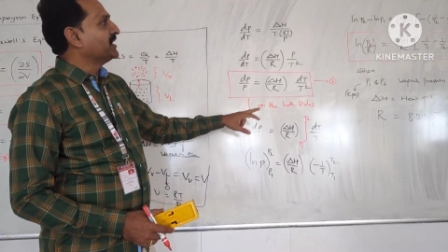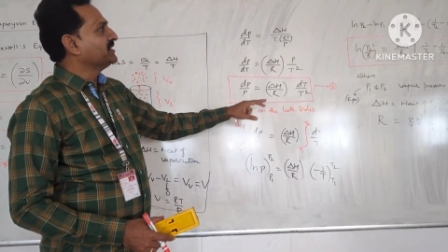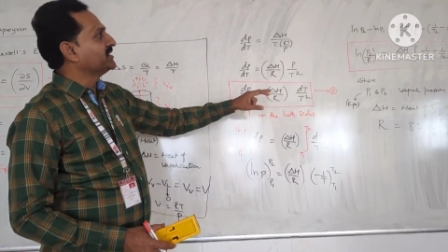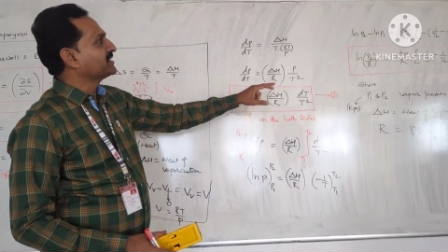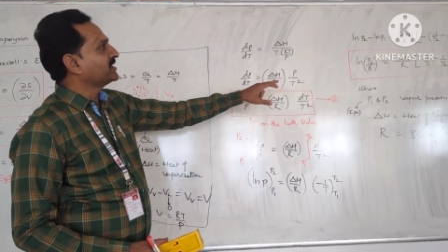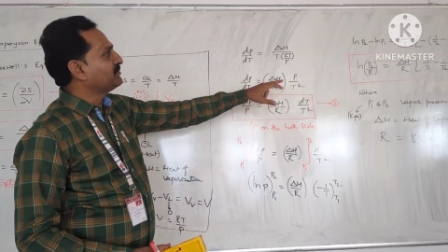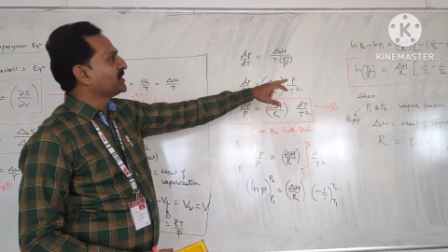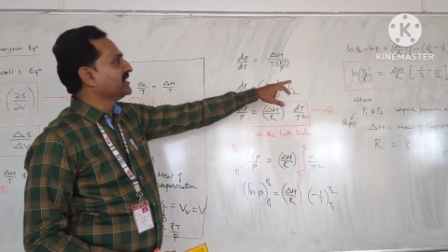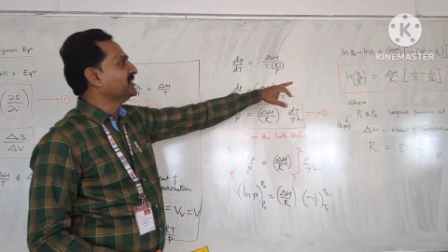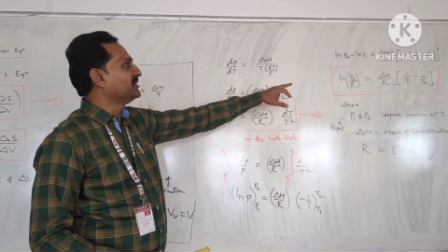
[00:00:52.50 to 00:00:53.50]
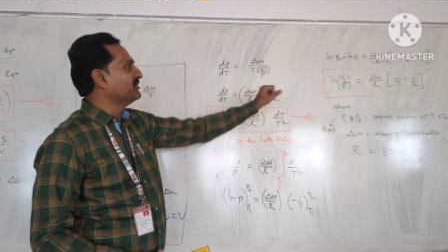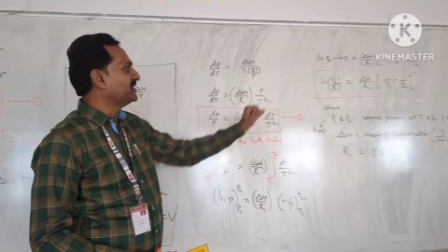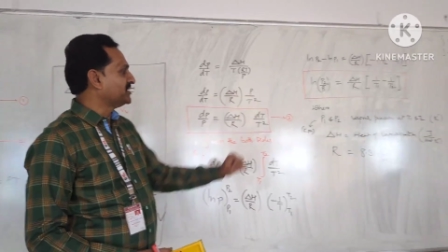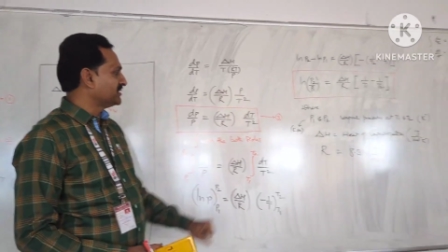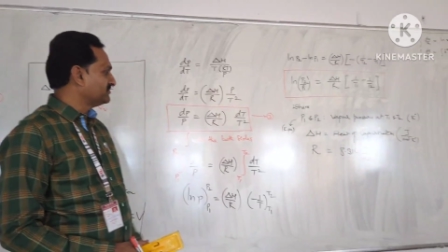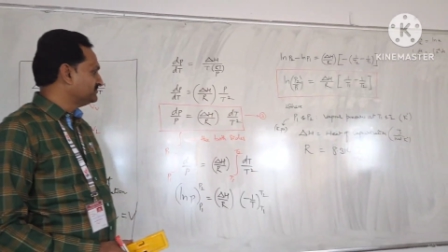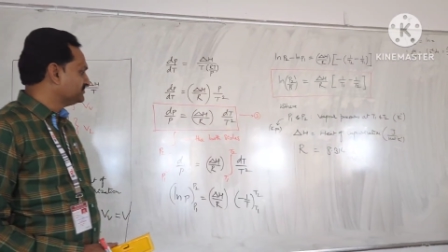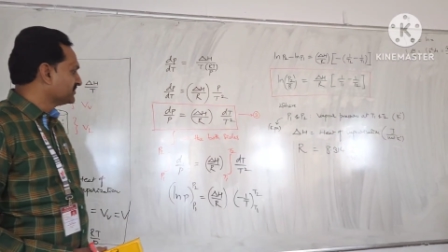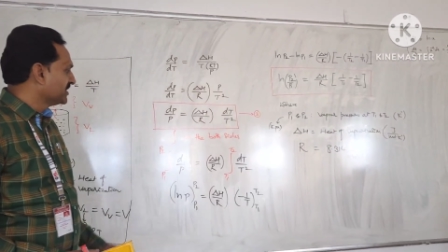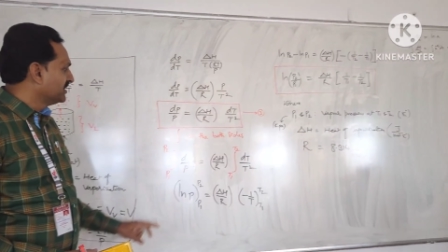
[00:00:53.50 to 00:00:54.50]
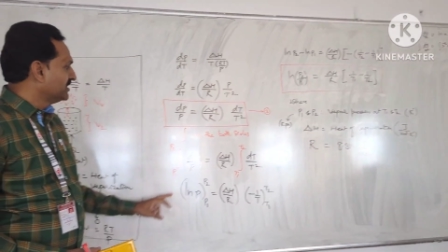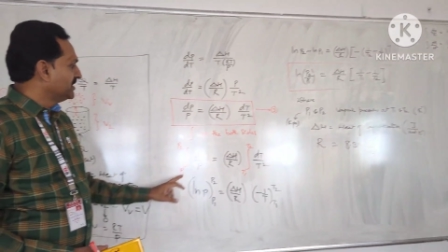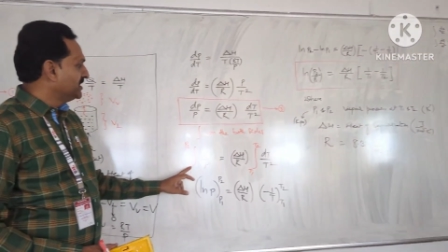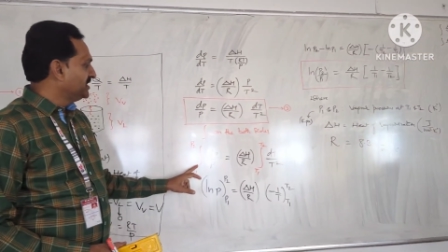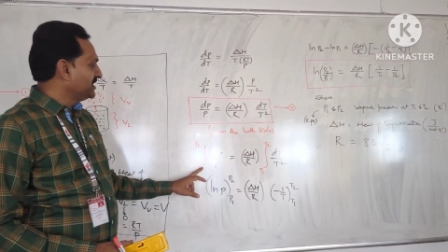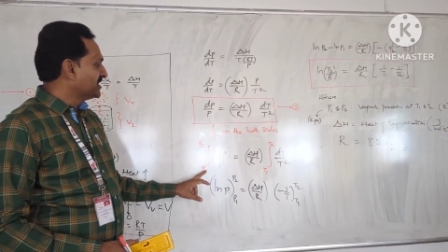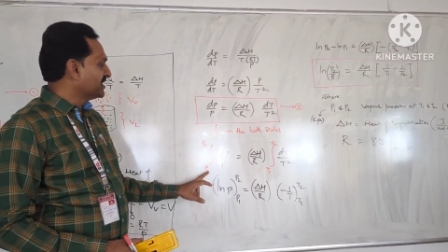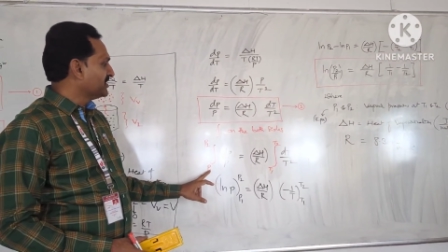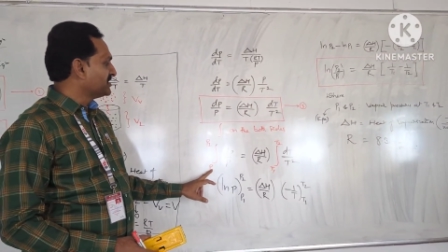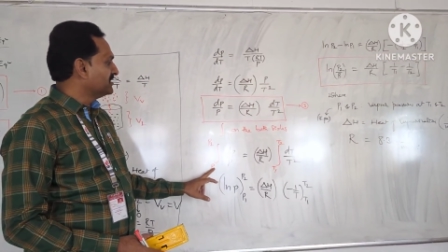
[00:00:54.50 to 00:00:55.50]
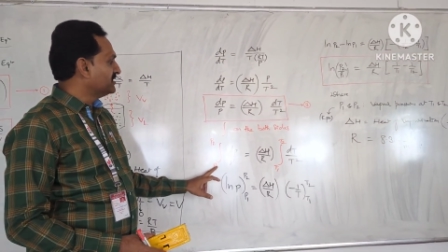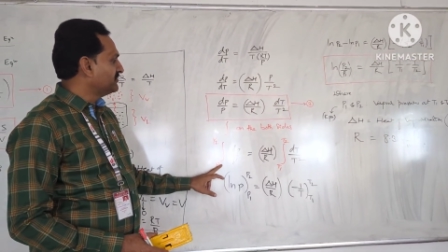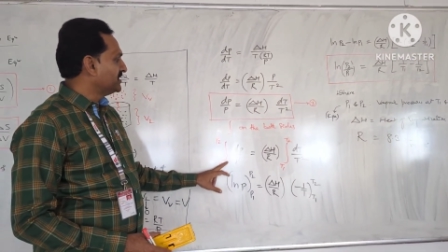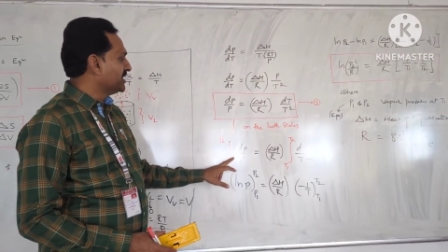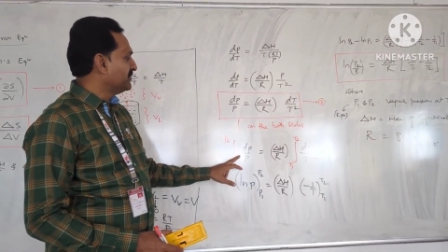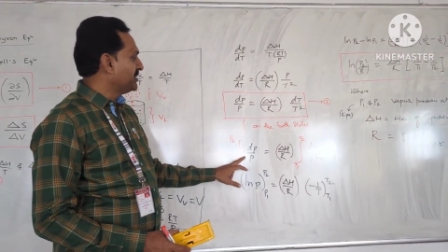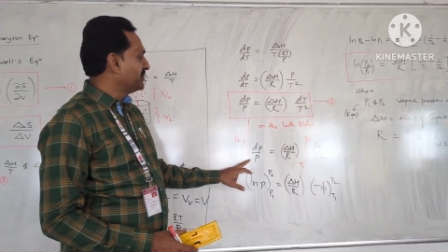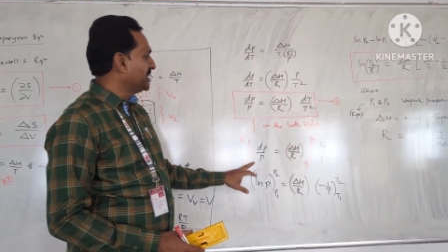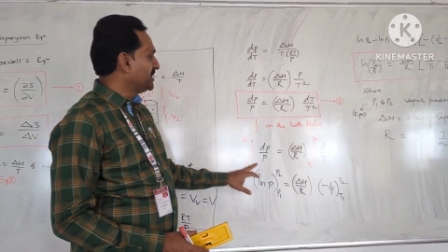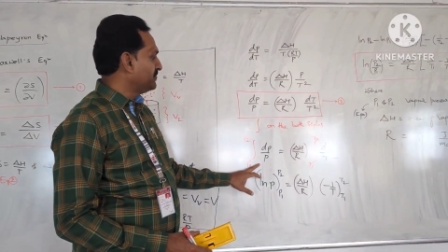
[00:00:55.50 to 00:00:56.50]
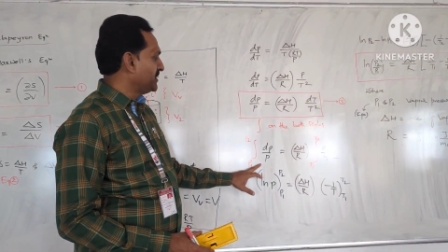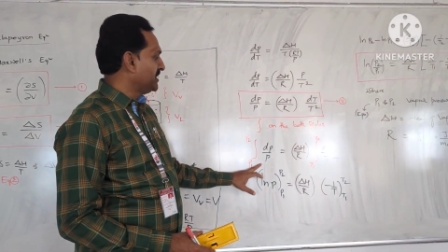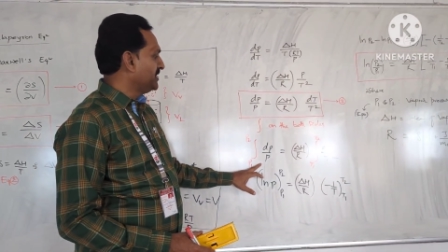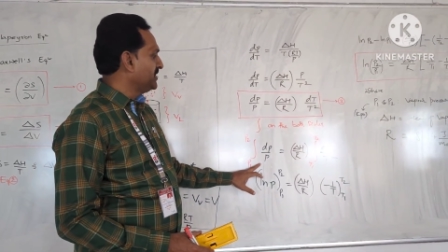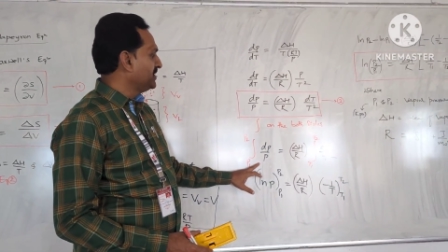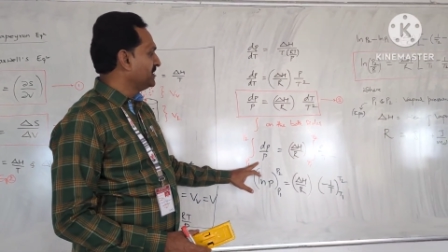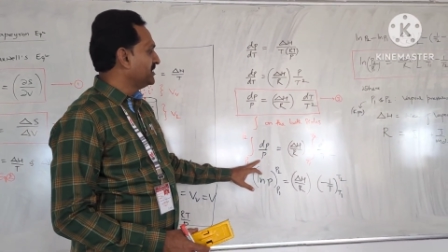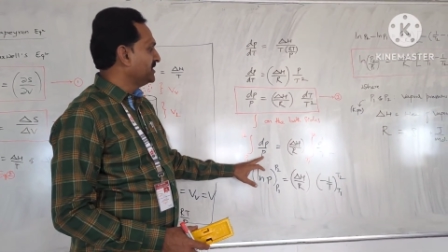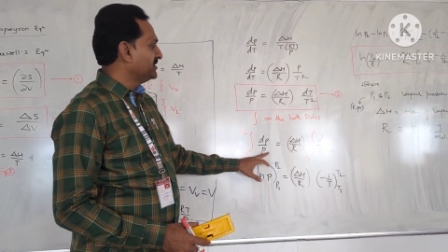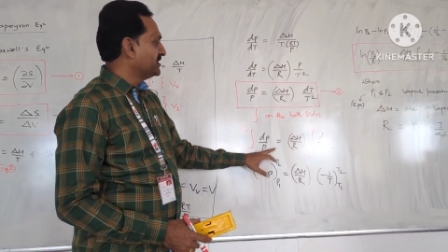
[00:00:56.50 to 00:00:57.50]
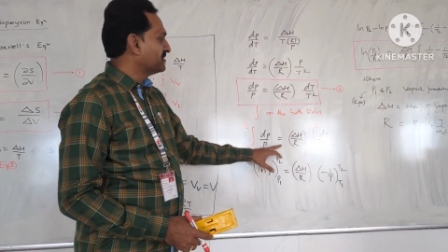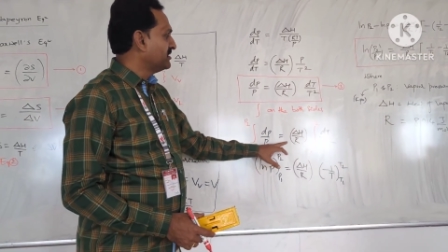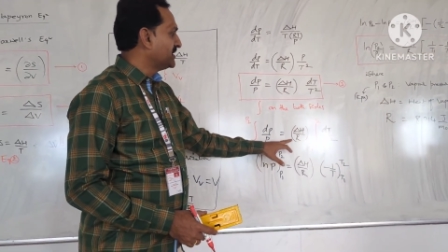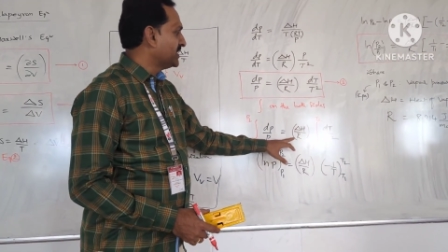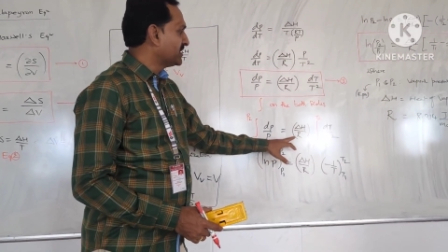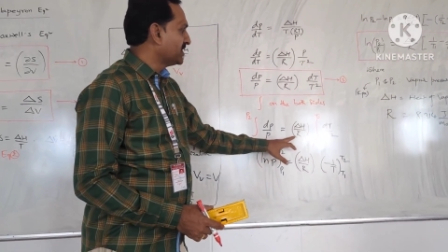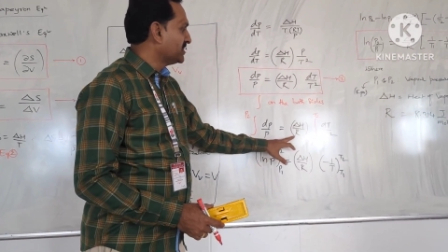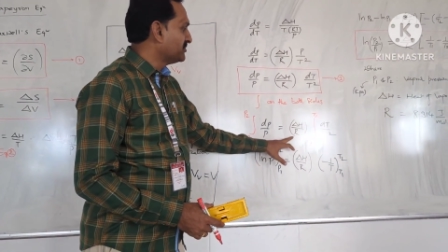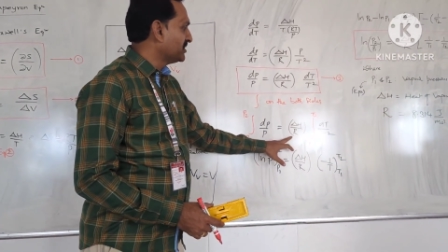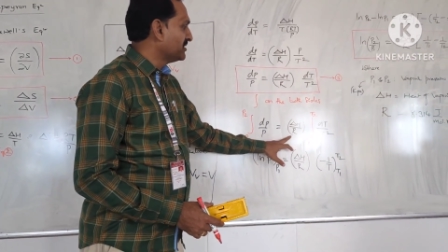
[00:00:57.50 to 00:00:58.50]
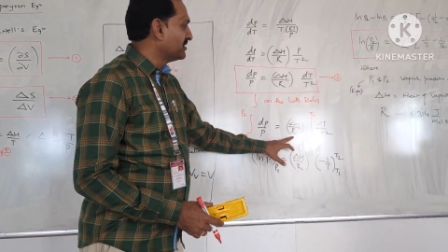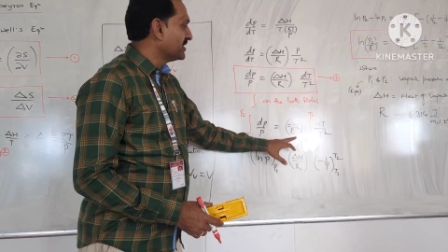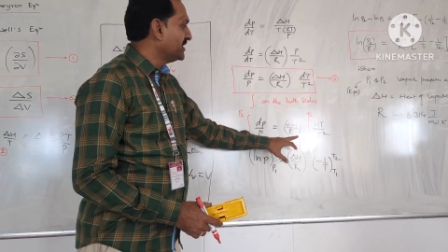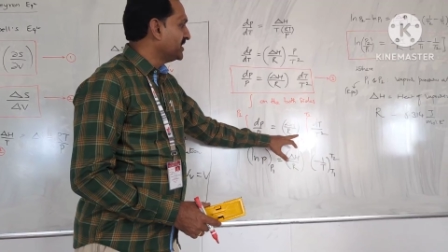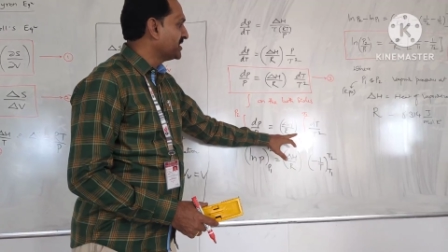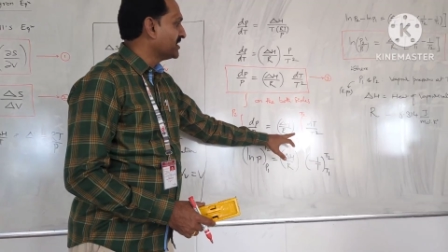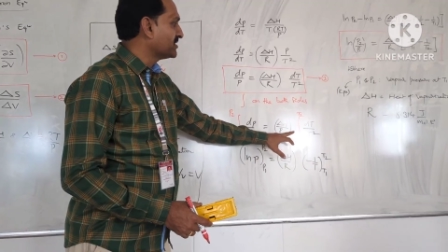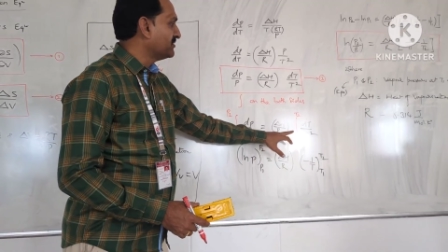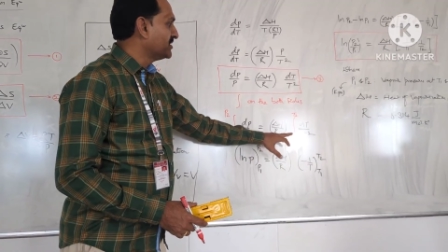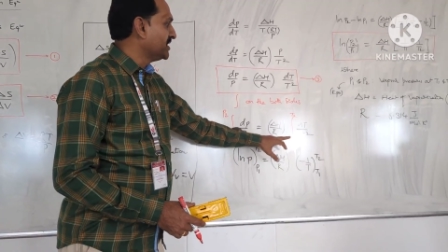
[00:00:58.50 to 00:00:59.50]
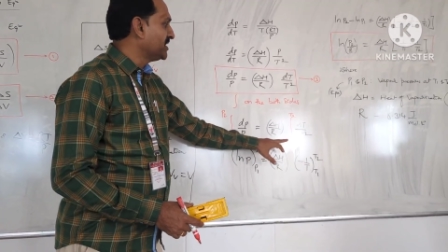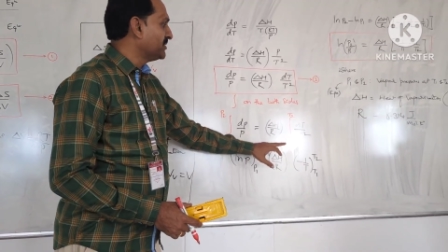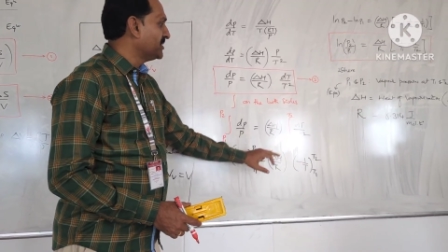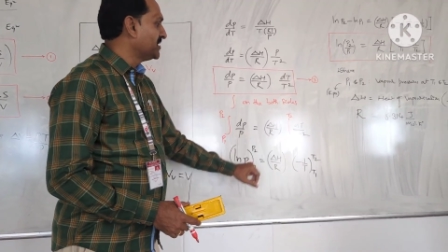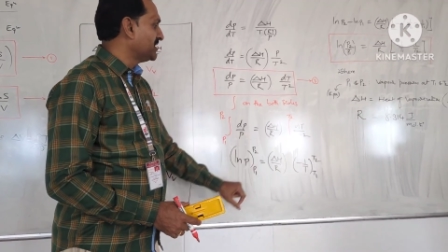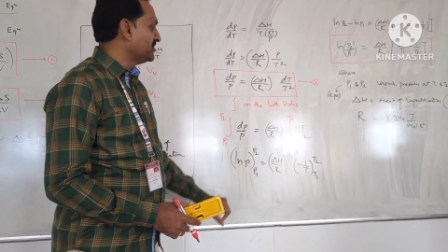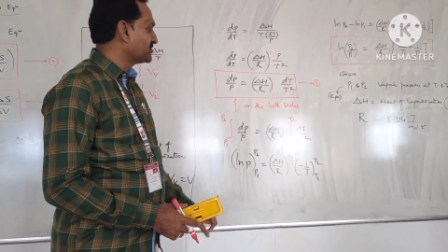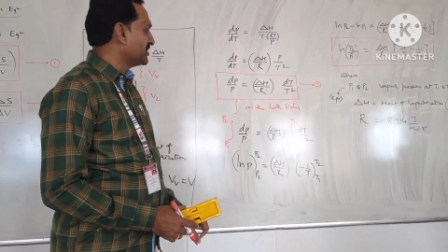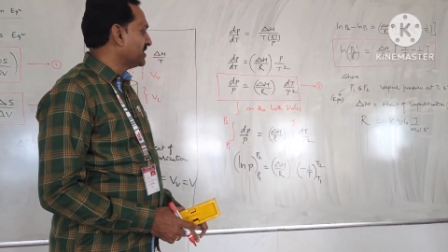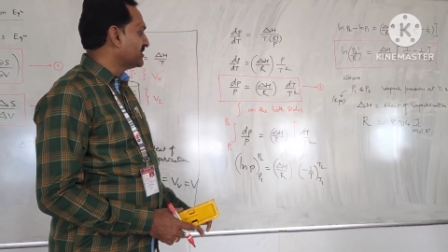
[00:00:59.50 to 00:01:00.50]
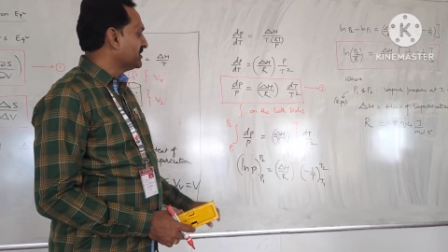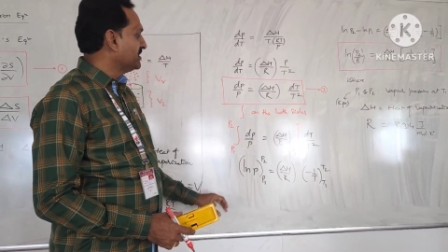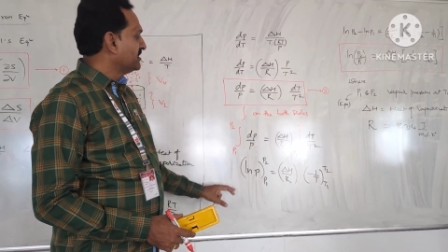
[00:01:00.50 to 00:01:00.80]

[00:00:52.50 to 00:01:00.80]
final Clapyron equation. Integration of dP by P is equal to delta H by R, integration of dt by T square.